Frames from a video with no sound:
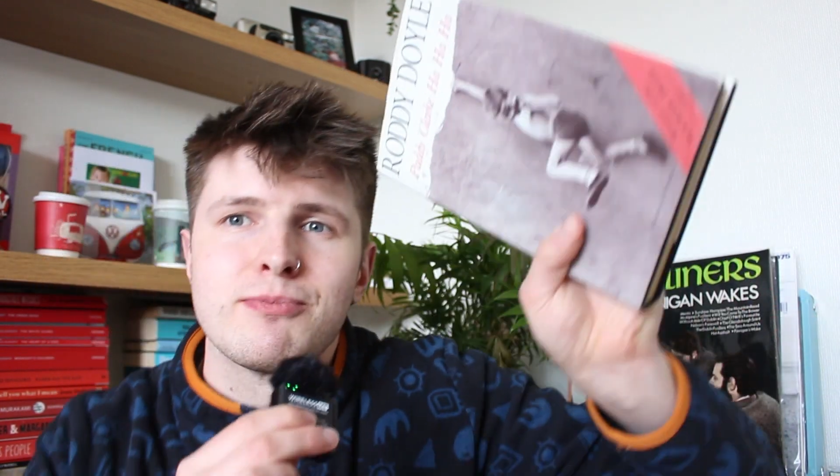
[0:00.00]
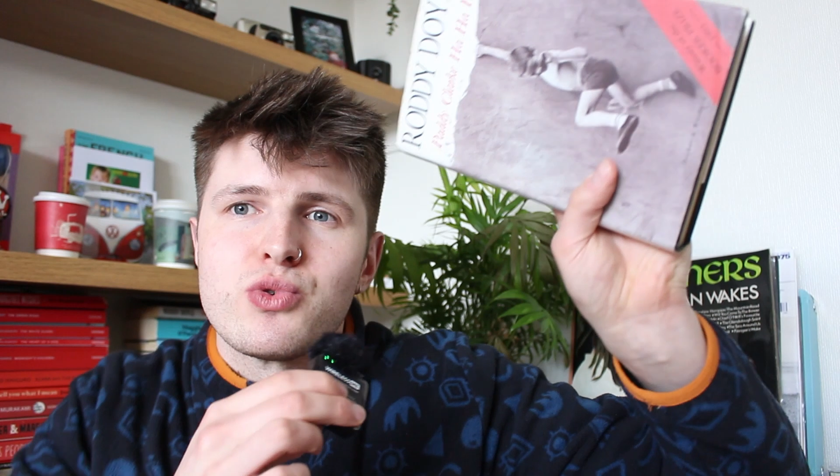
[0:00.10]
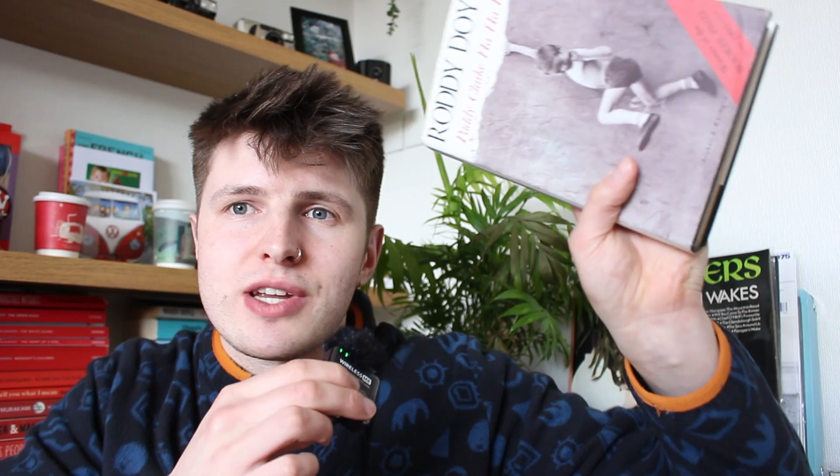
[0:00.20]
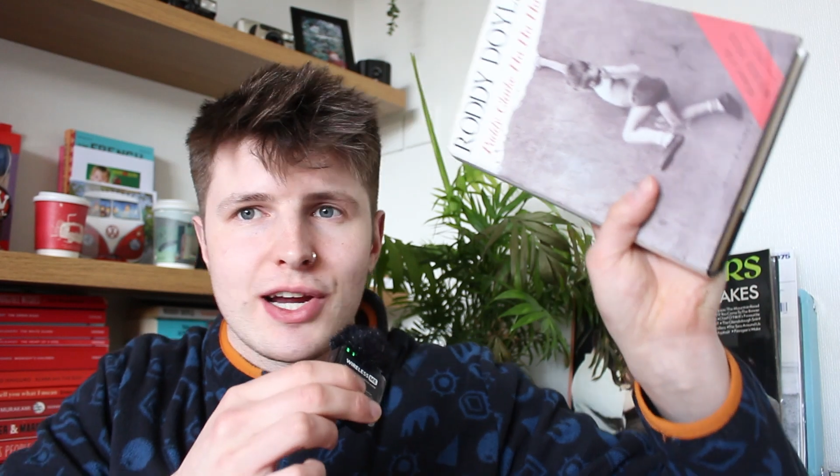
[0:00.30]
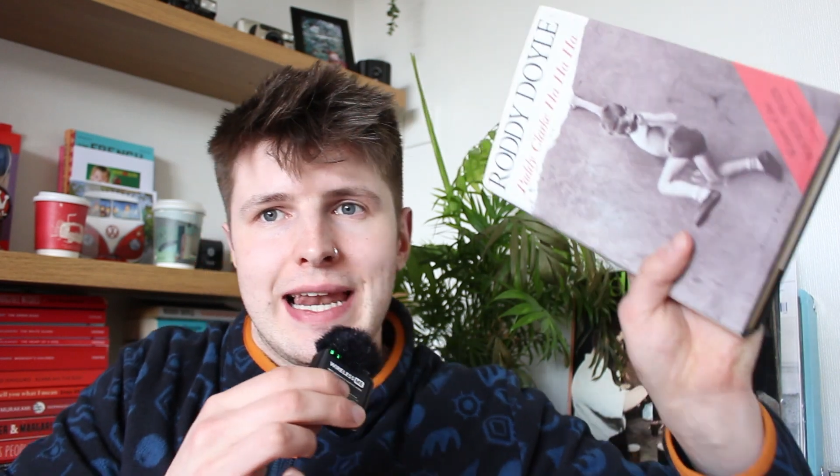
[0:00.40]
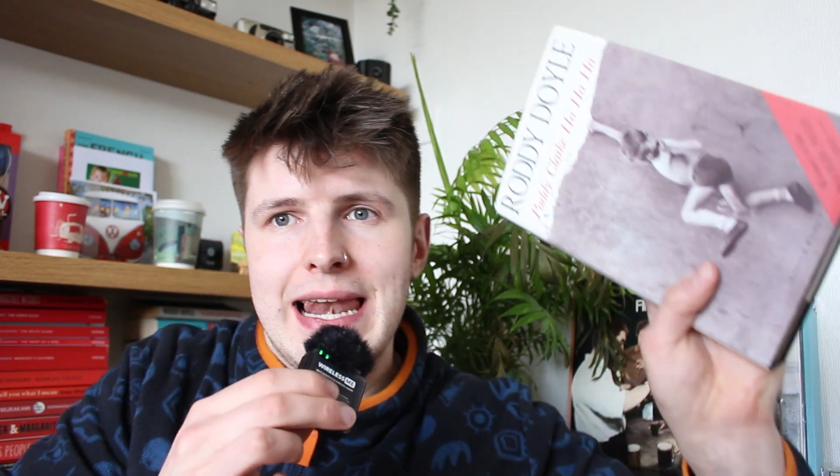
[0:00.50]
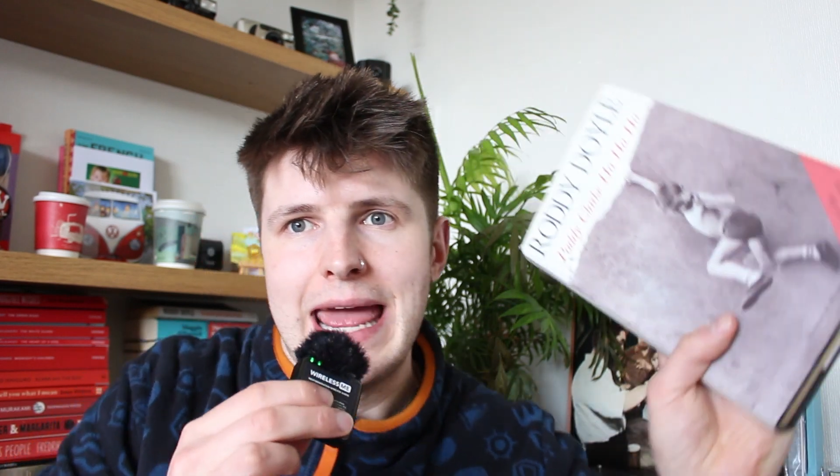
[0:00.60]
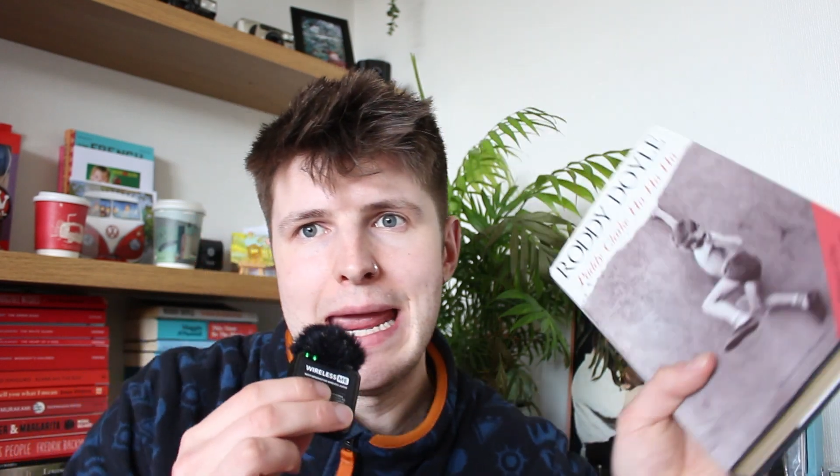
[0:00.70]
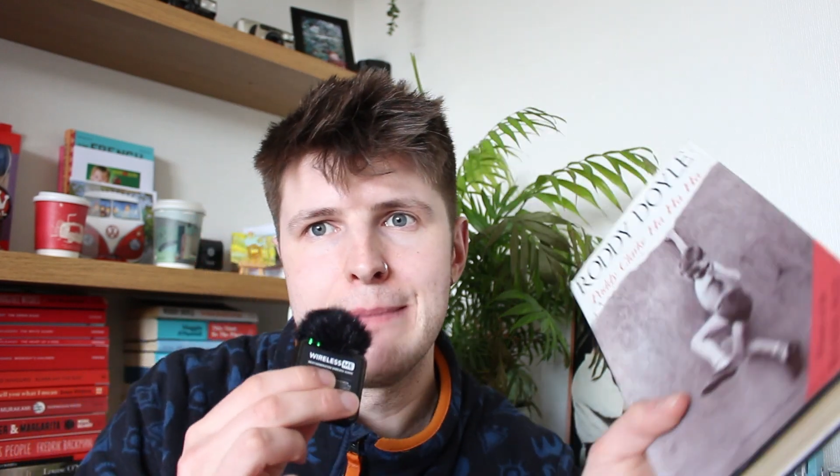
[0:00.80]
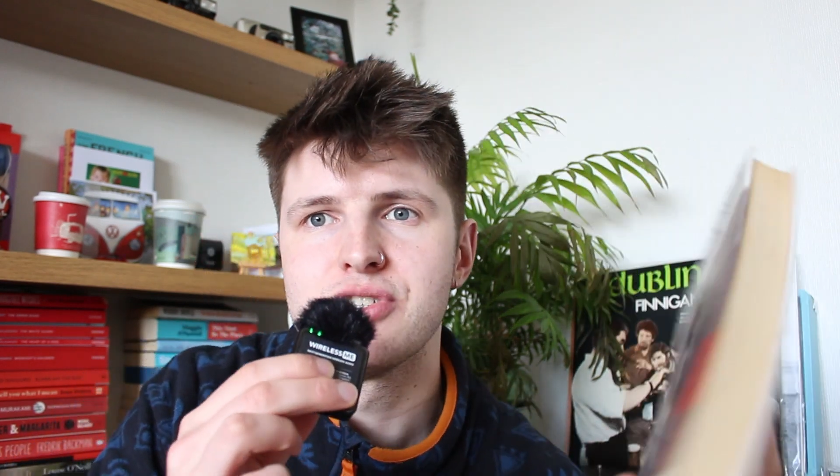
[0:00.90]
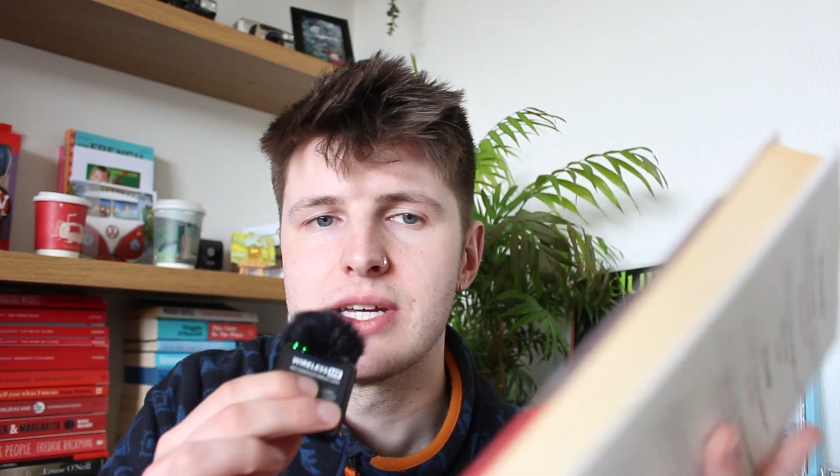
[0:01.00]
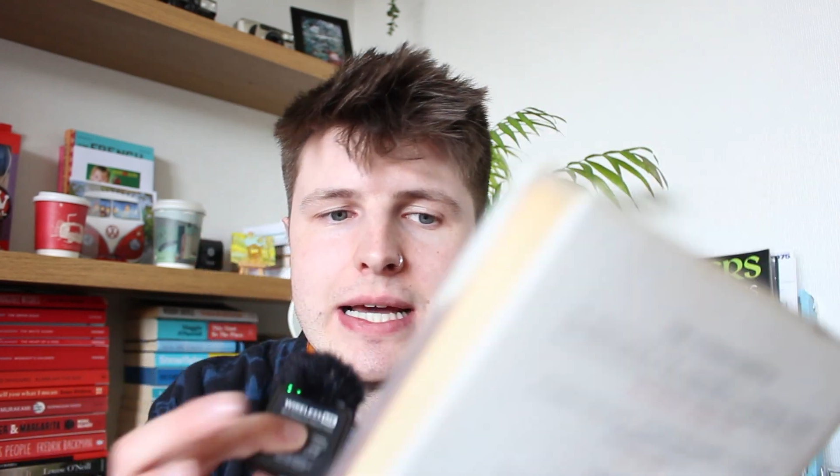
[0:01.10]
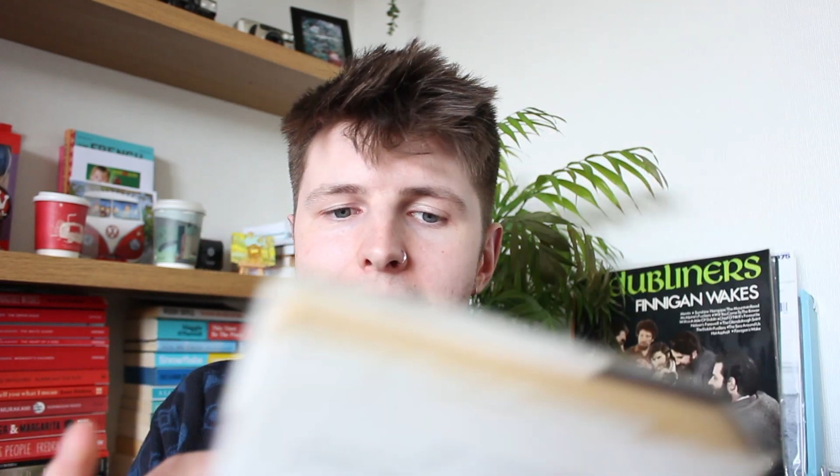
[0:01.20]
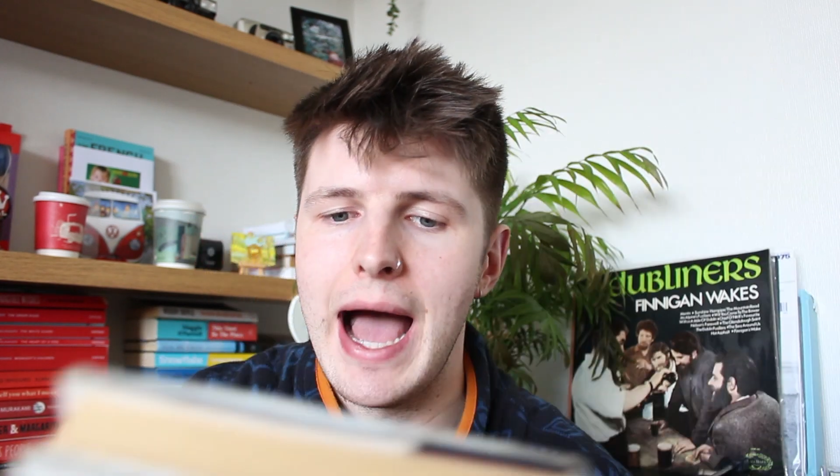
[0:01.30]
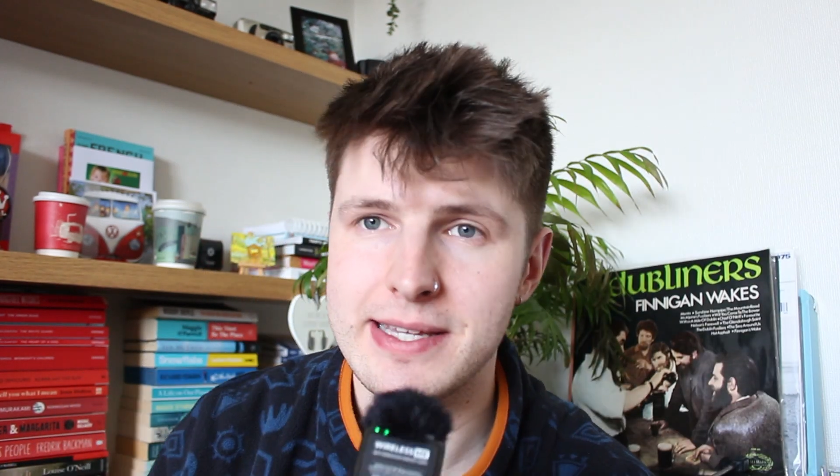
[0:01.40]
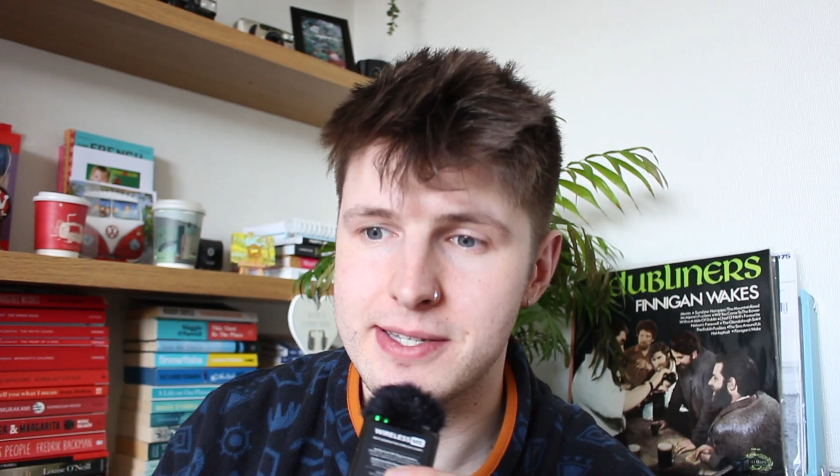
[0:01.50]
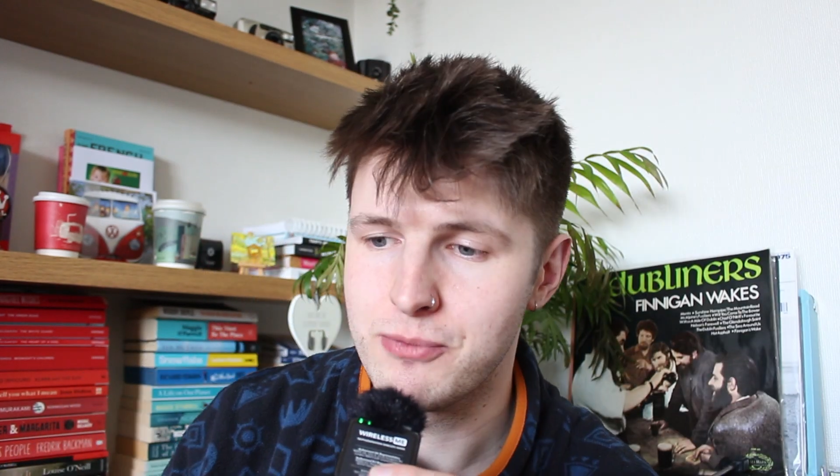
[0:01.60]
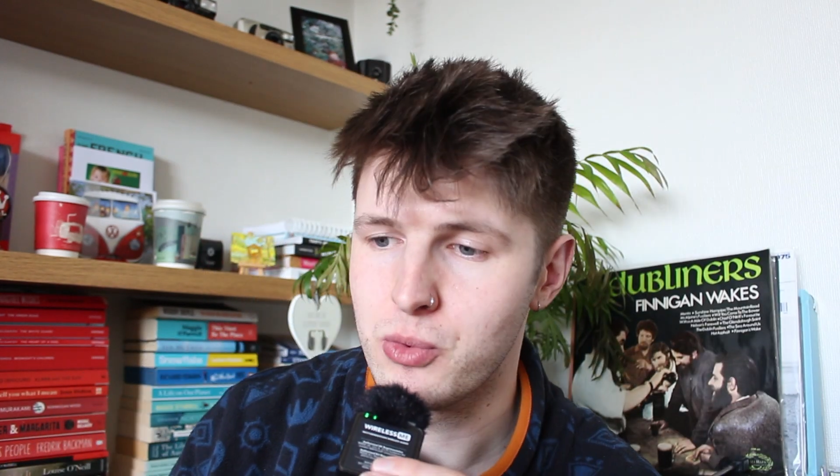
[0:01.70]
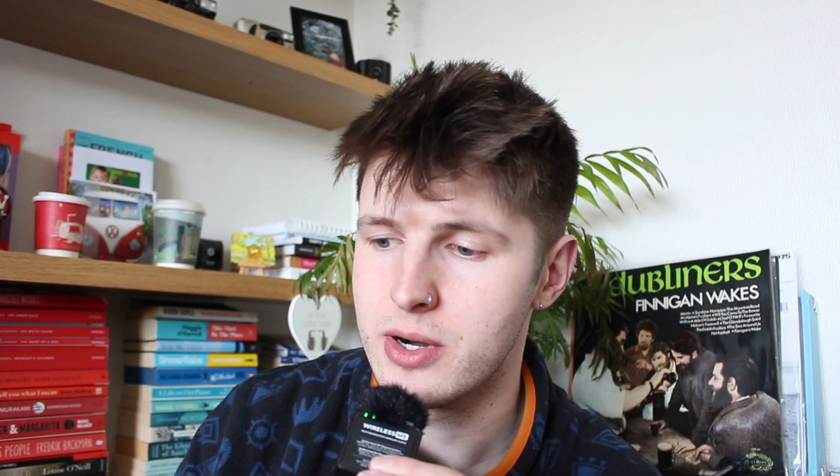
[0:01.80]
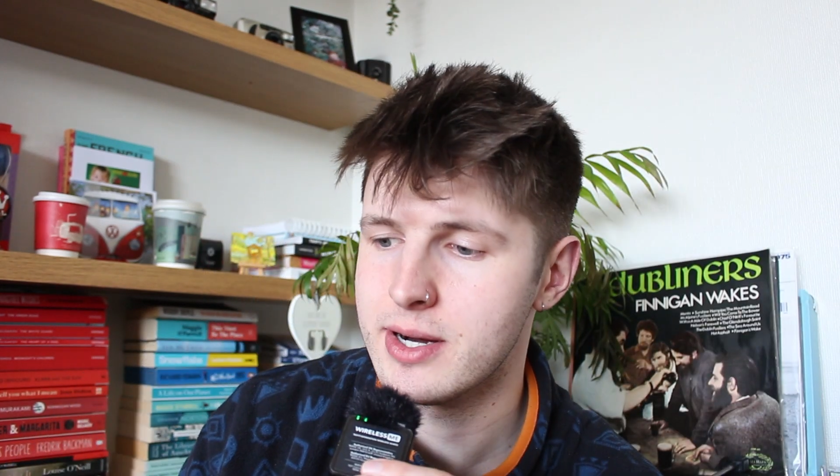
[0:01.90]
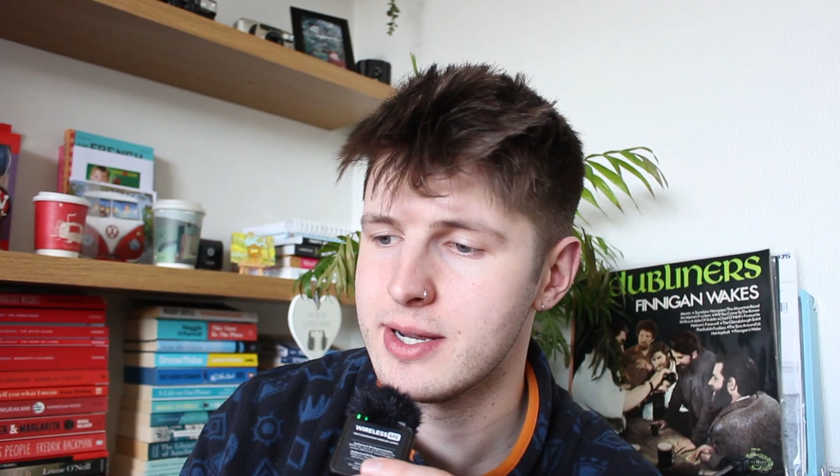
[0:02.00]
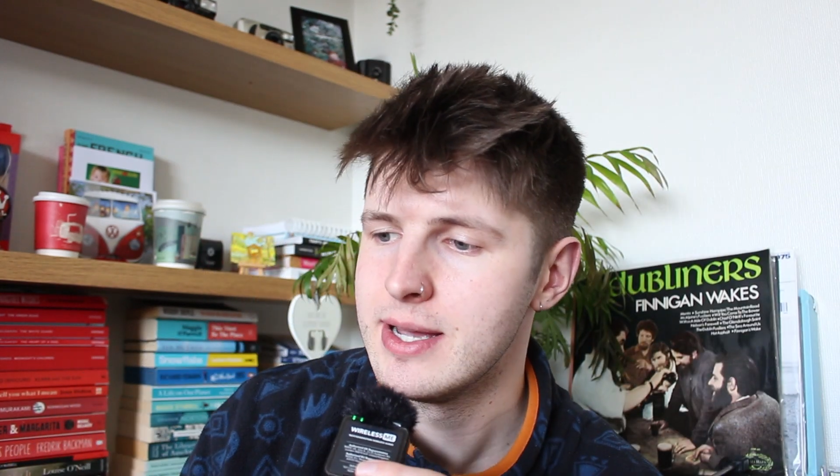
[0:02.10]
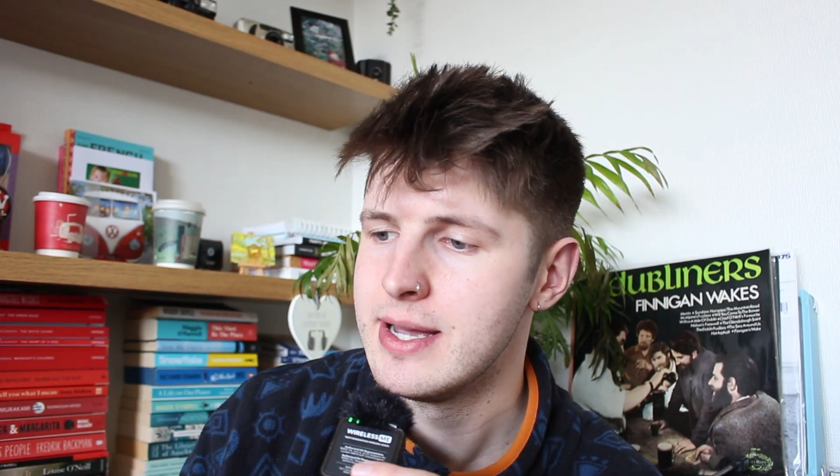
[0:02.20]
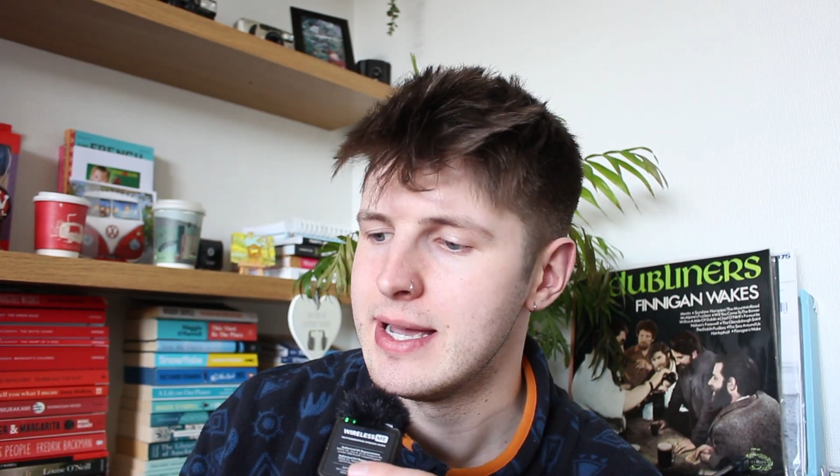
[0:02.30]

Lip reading: most acclaimed piece of work,